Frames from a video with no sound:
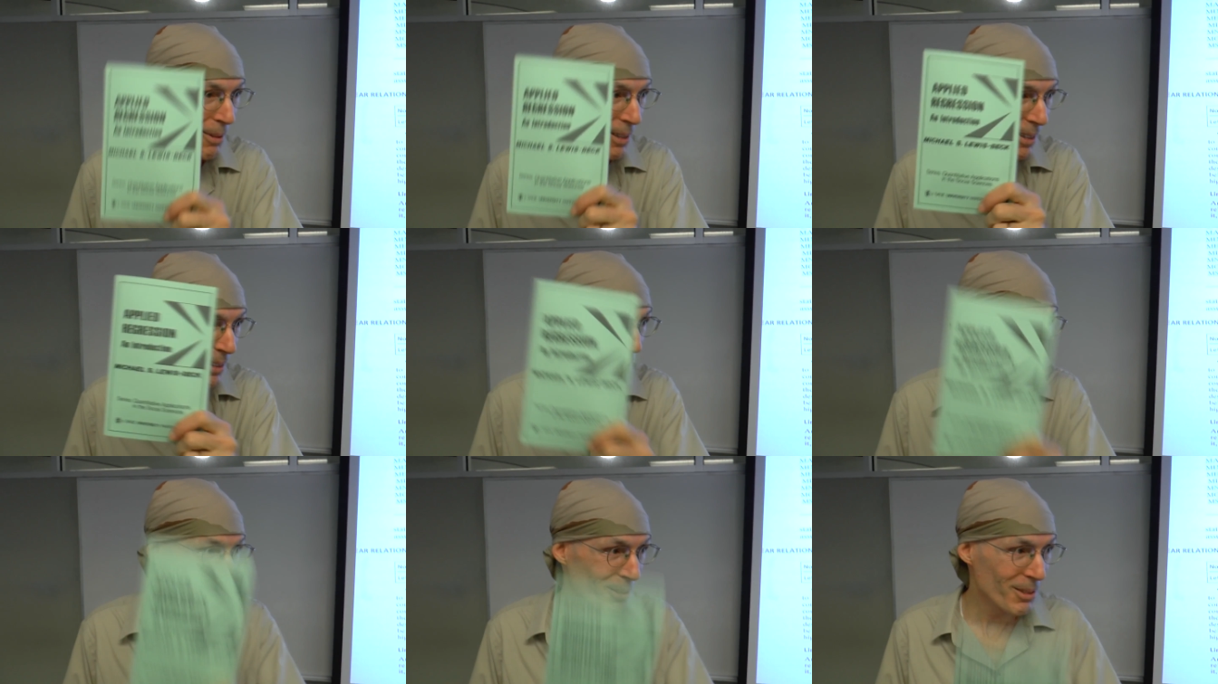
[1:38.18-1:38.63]

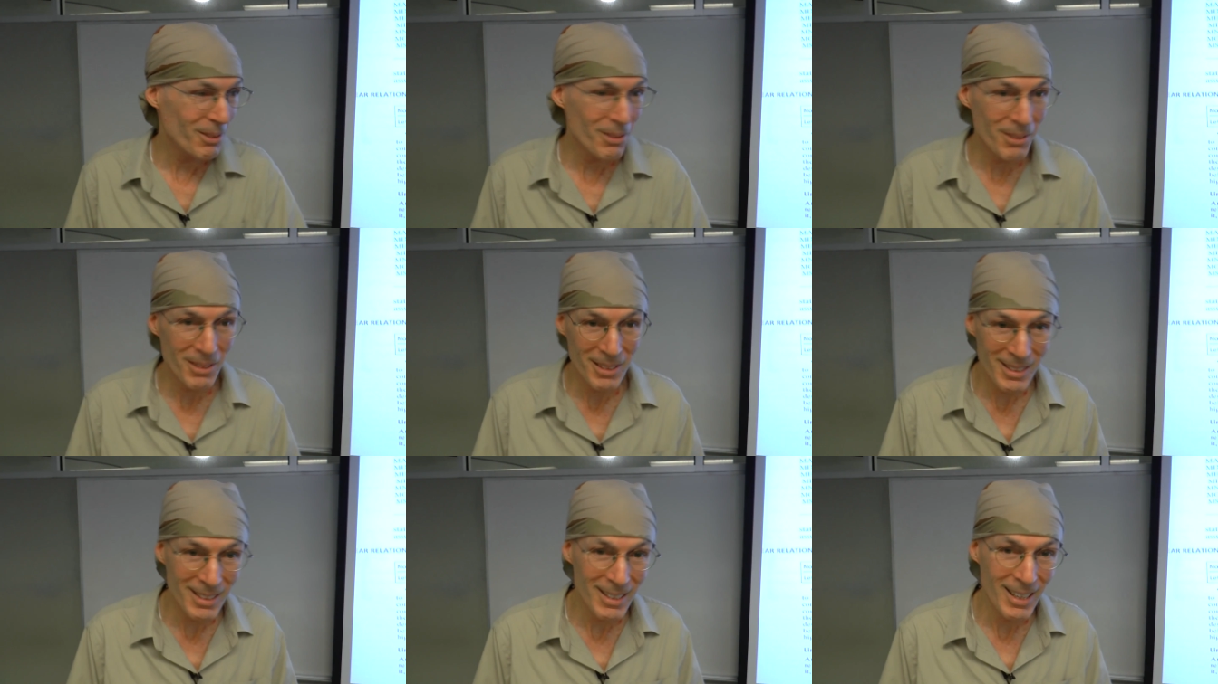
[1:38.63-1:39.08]
one of those
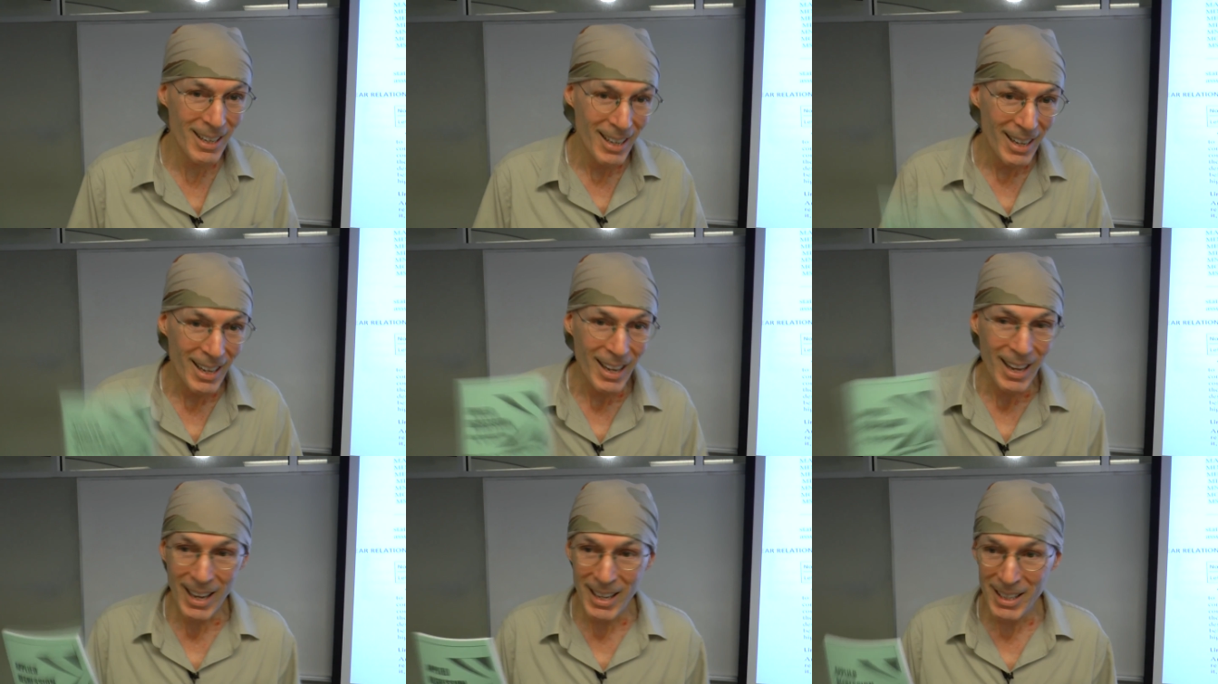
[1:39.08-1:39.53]
students
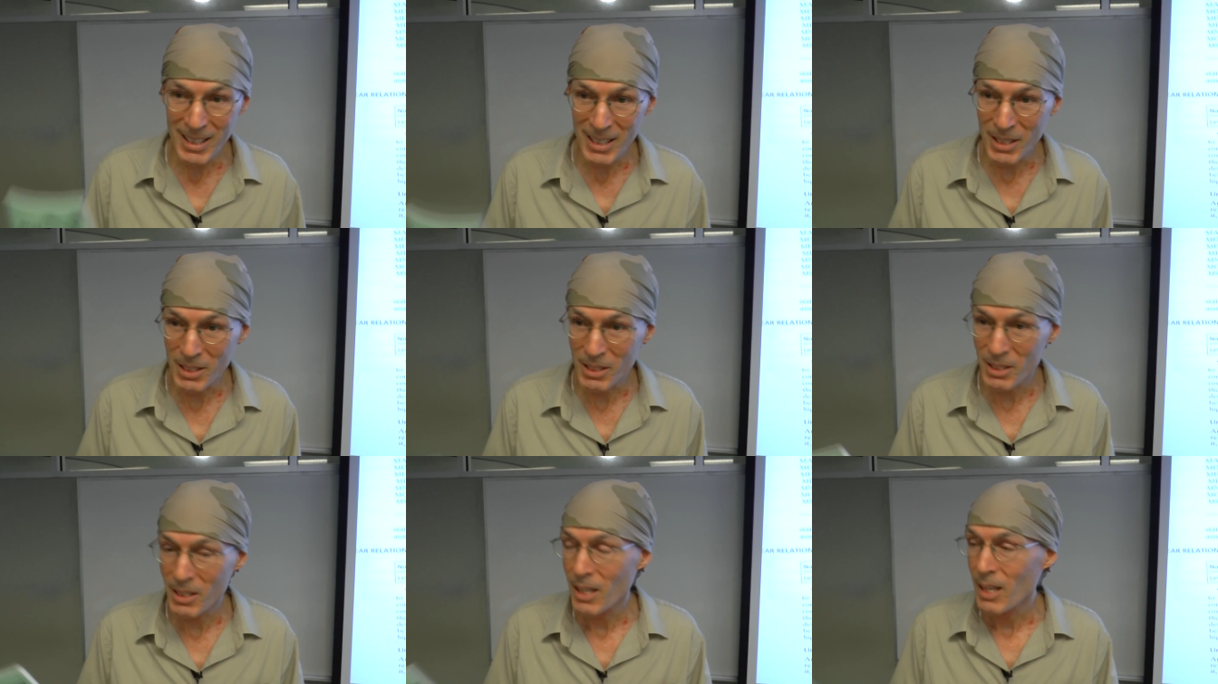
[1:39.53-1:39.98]
had
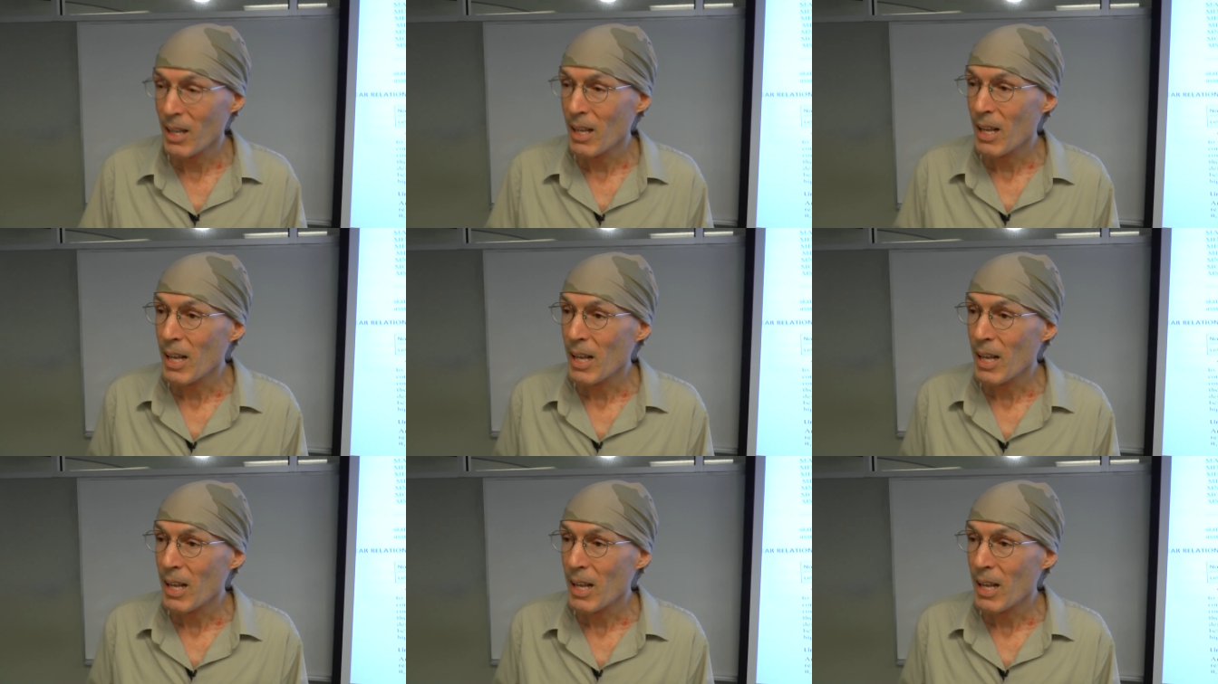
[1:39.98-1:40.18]
this.